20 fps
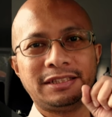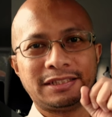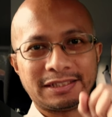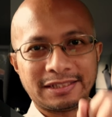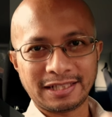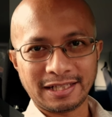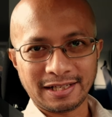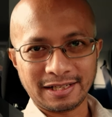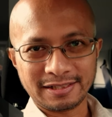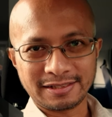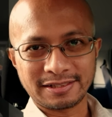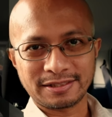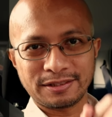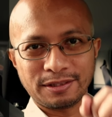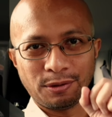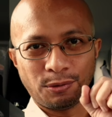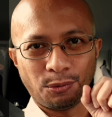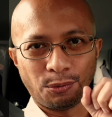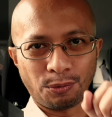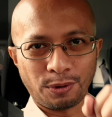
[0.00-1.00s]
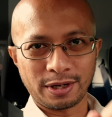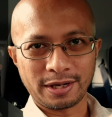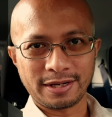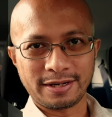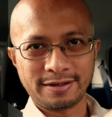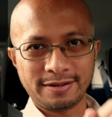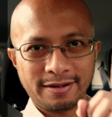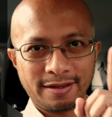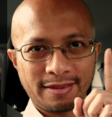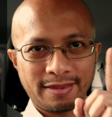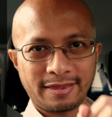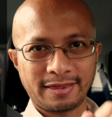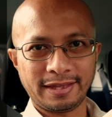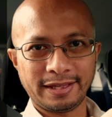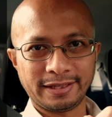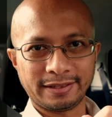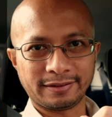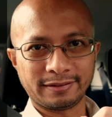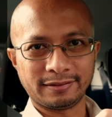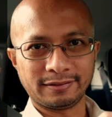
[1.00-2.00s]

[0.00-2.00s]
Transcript: just one thing